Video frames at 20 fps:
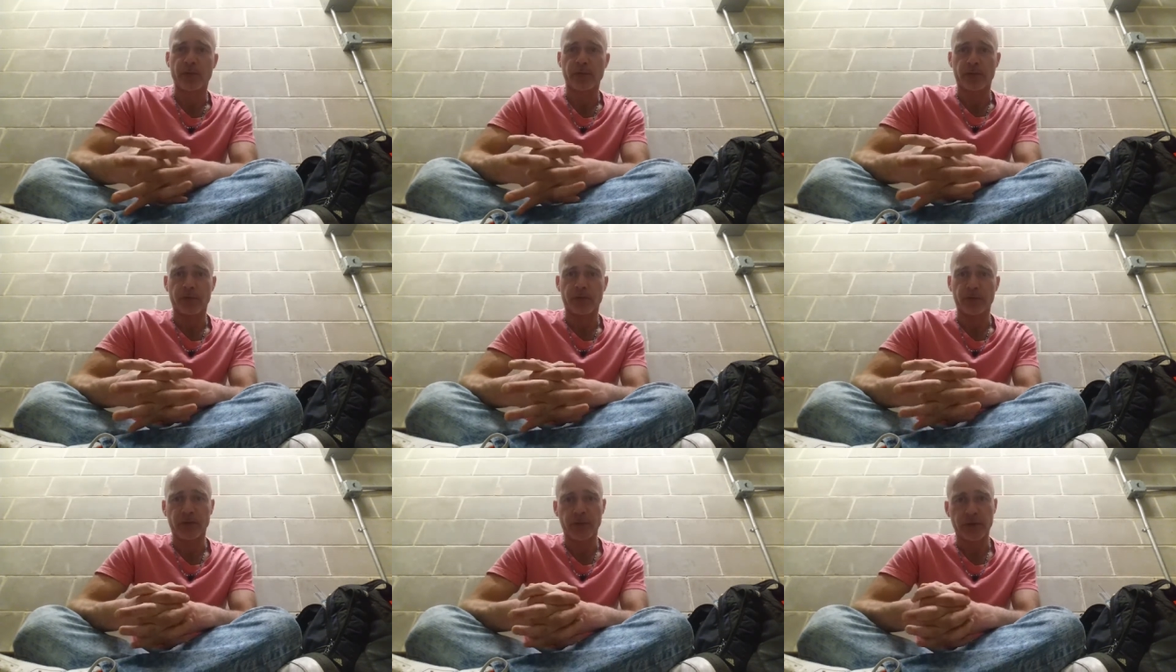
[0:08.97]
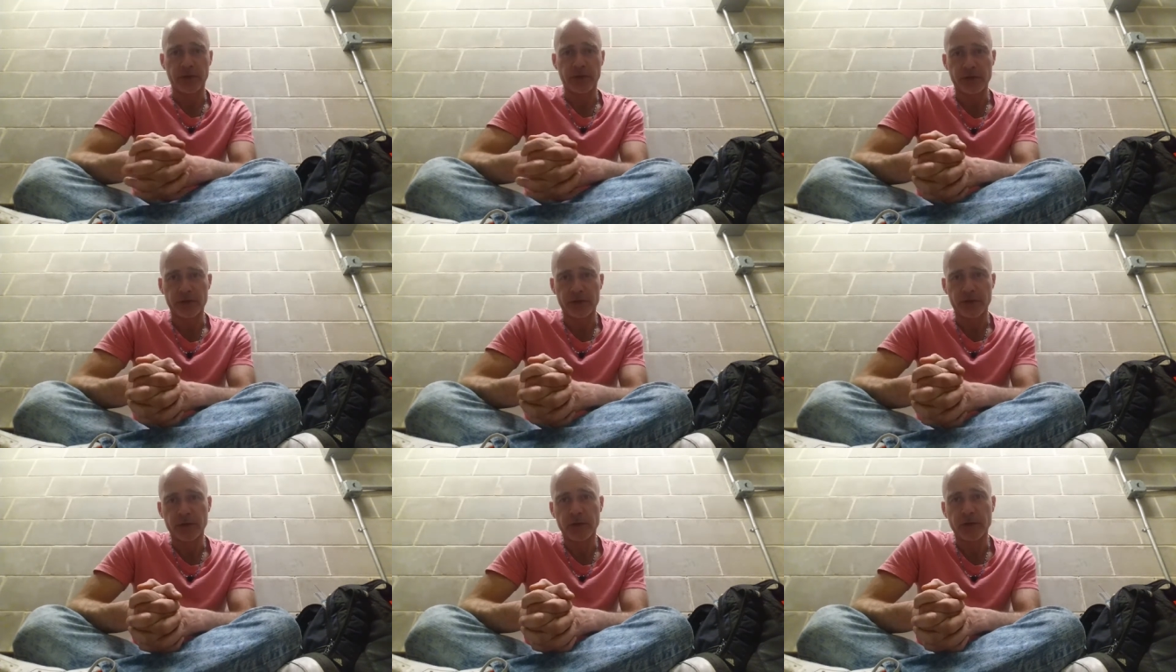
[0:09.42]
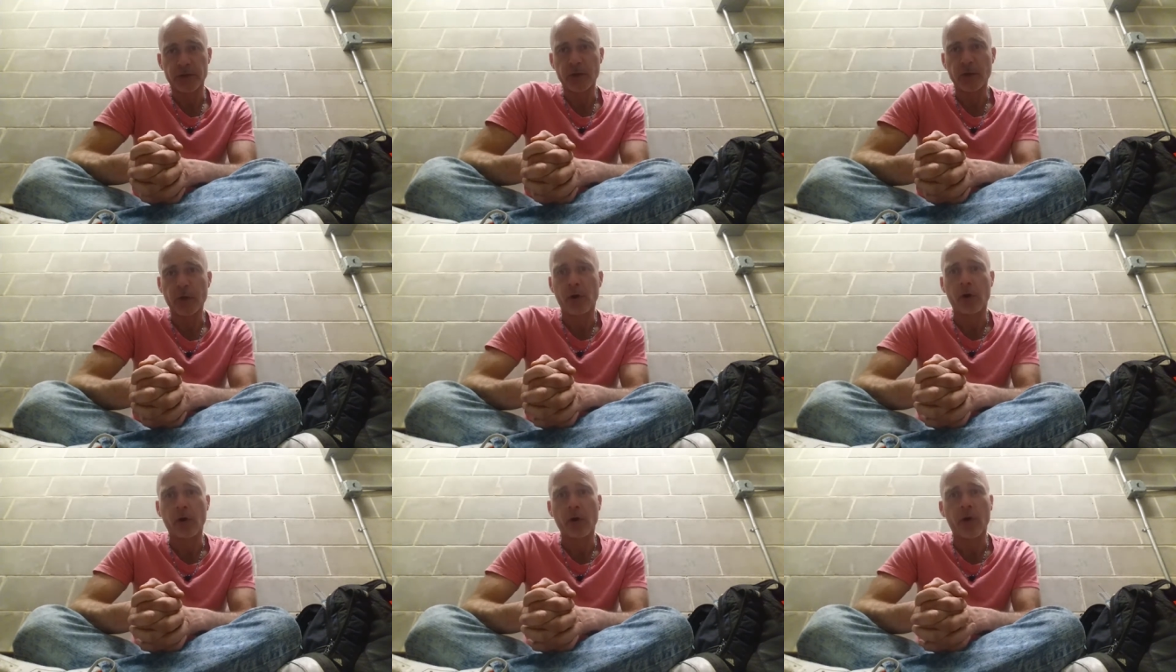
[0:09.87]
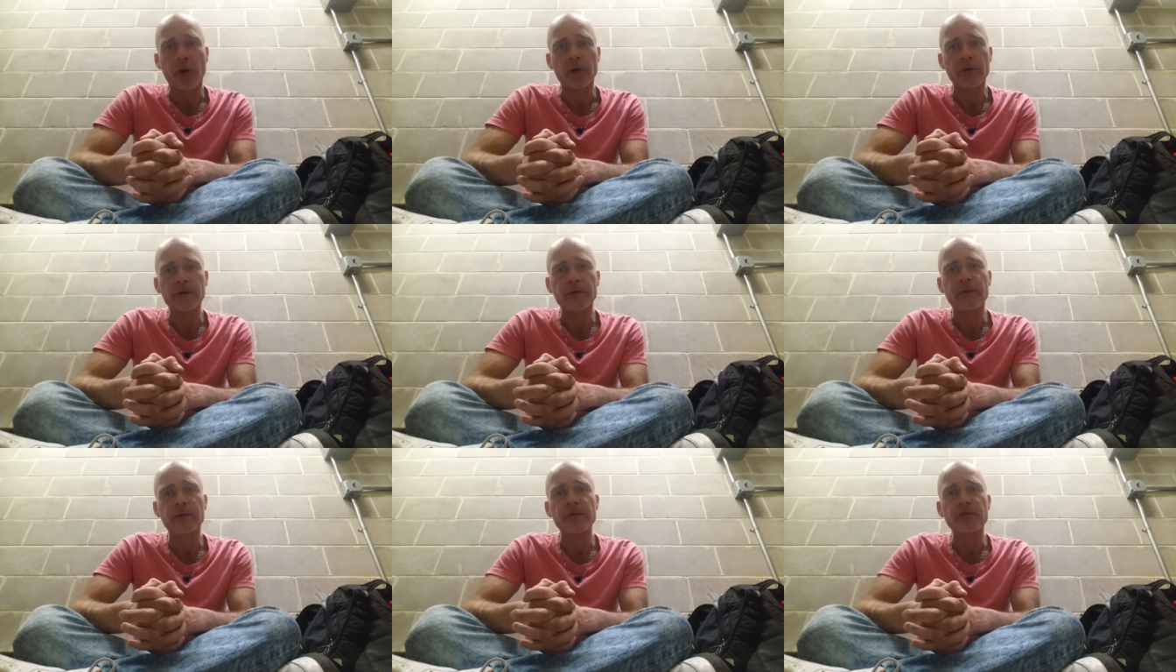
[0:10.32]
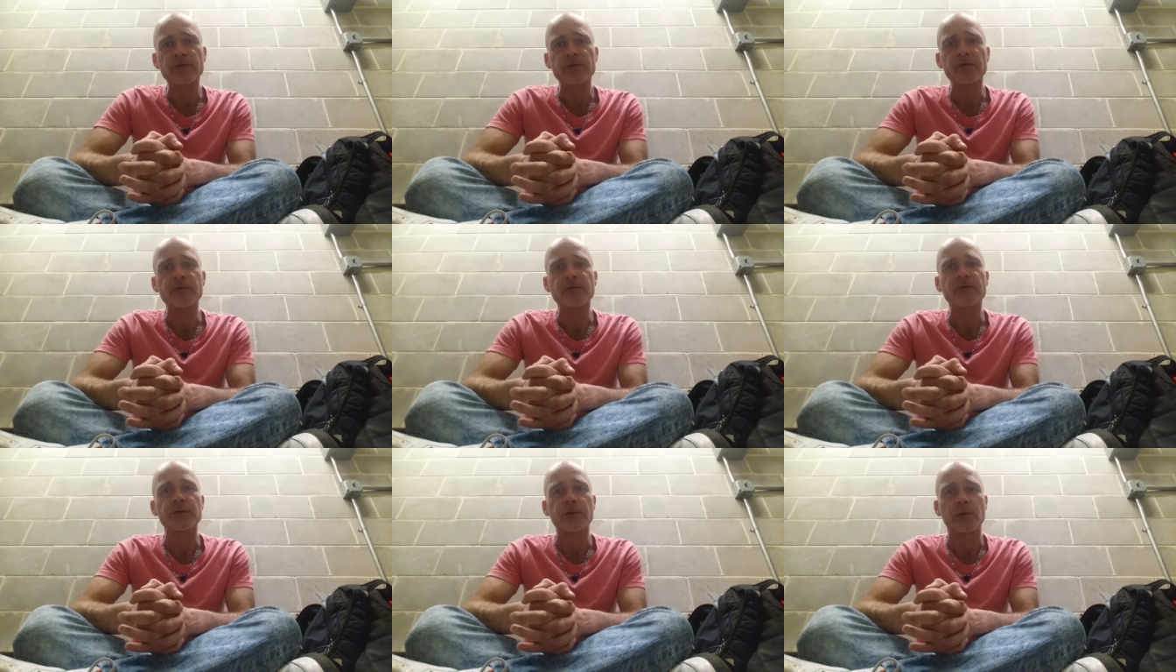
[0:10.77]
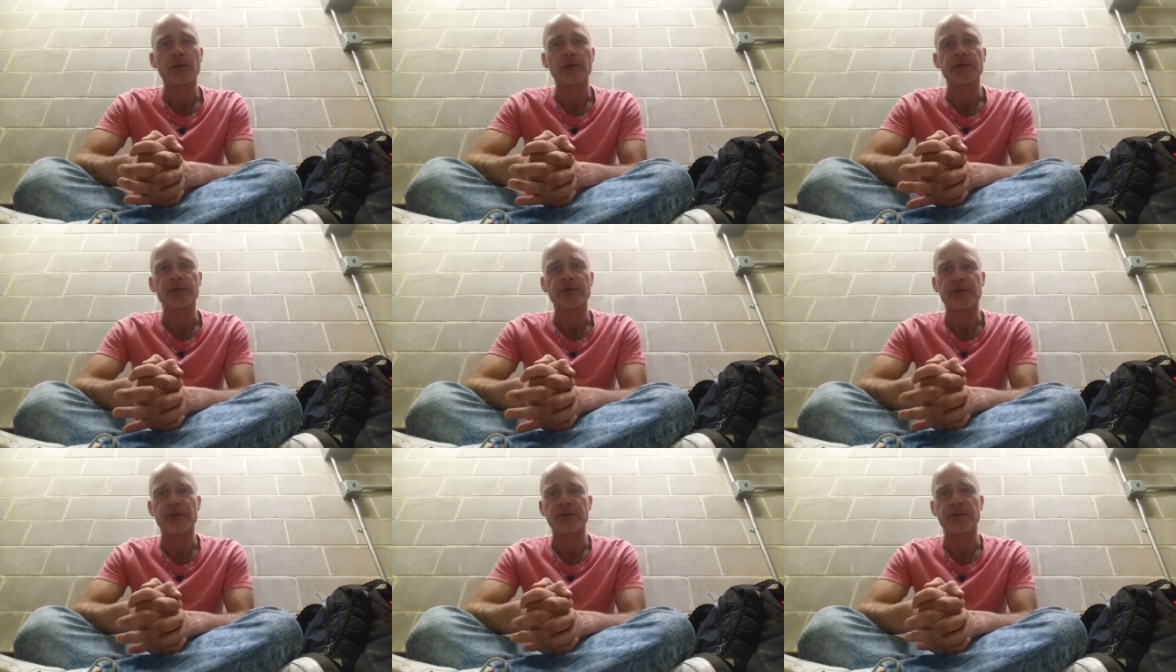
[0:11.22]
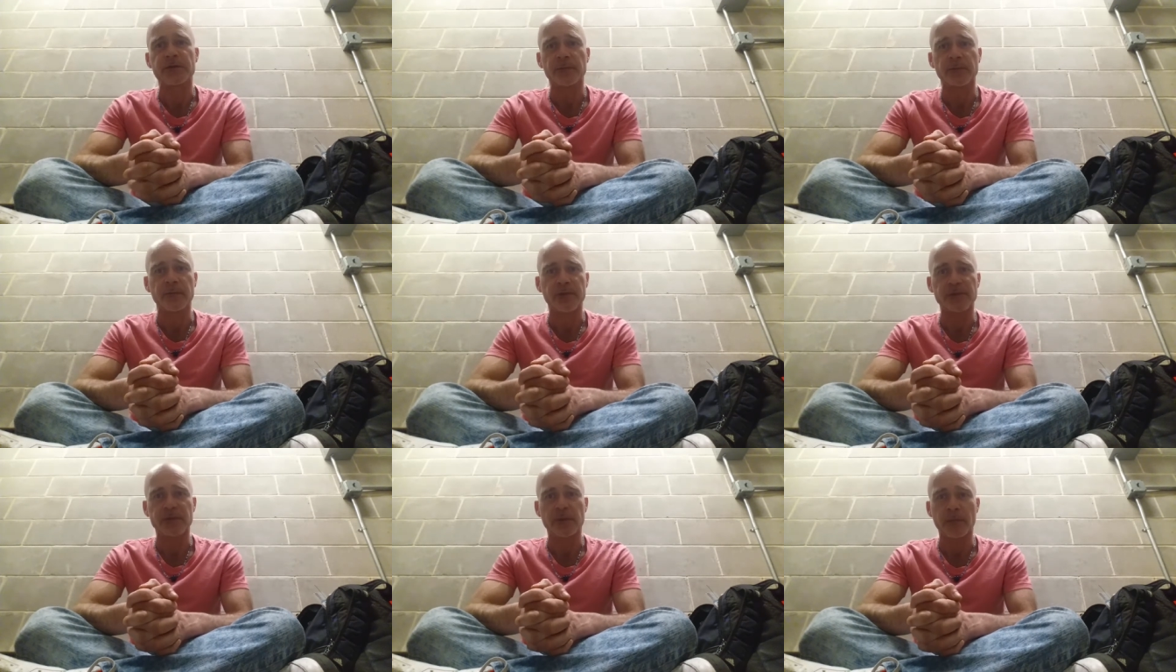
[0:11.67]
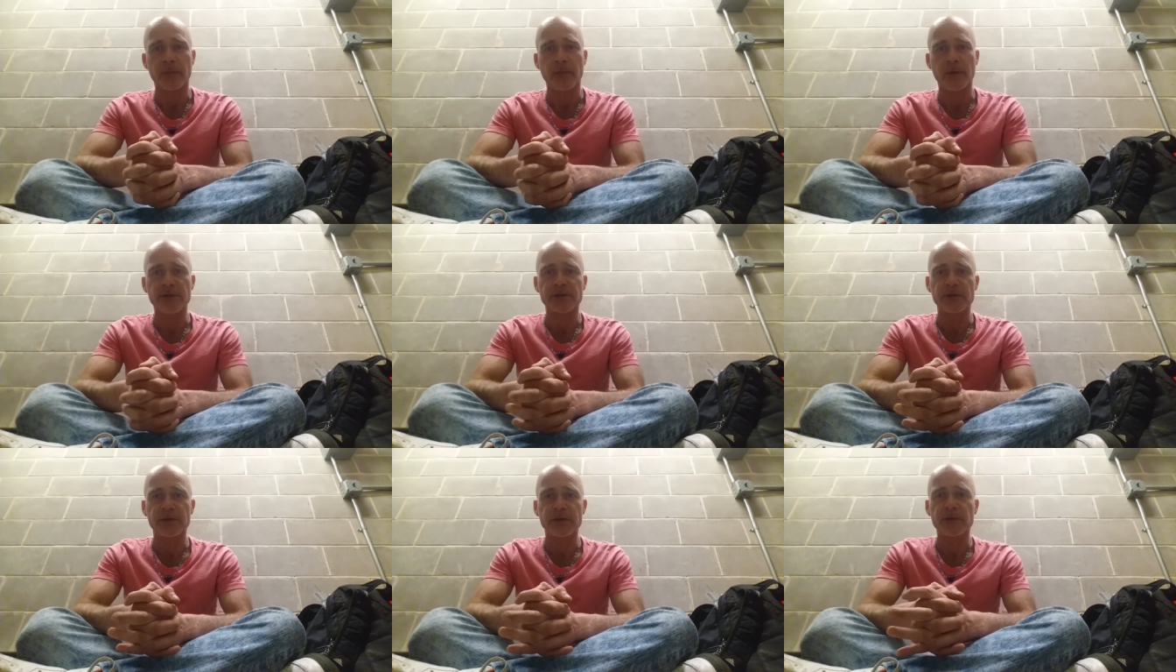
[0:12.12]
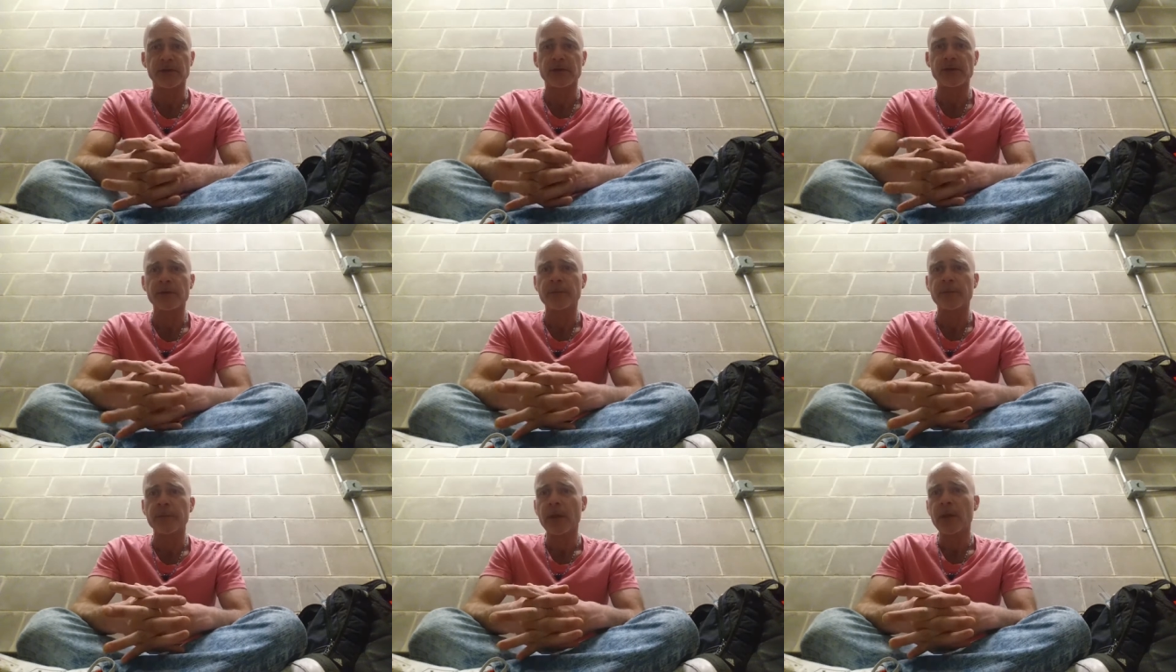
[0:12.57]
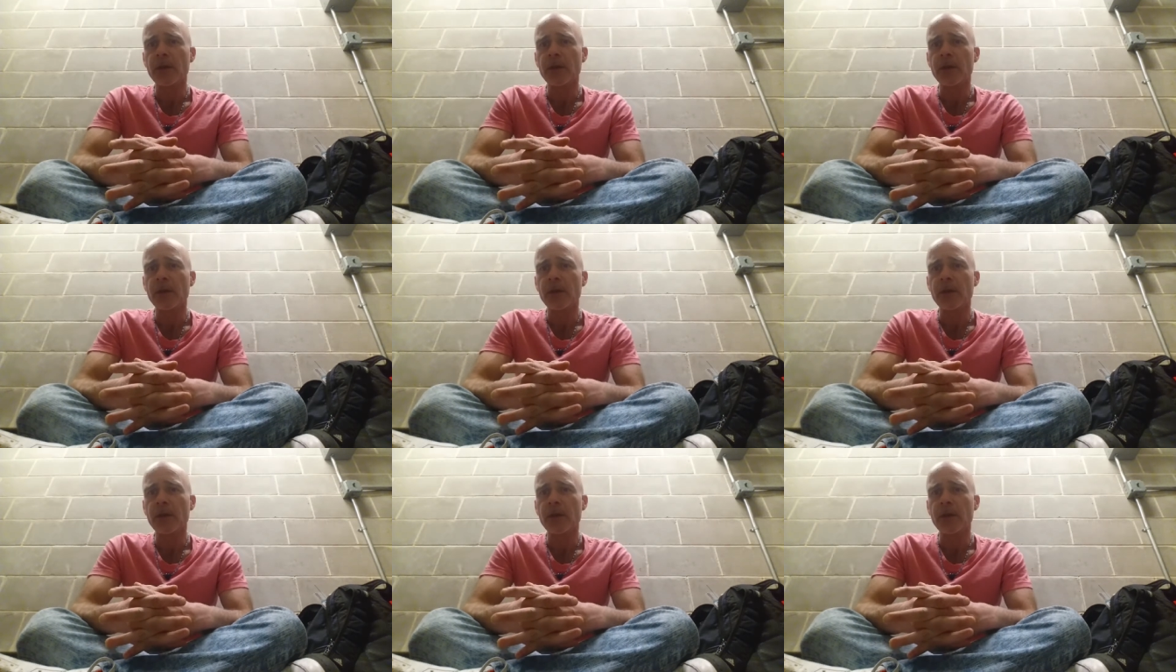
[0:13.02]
with Religion, Our Artificial Solar System is a Message.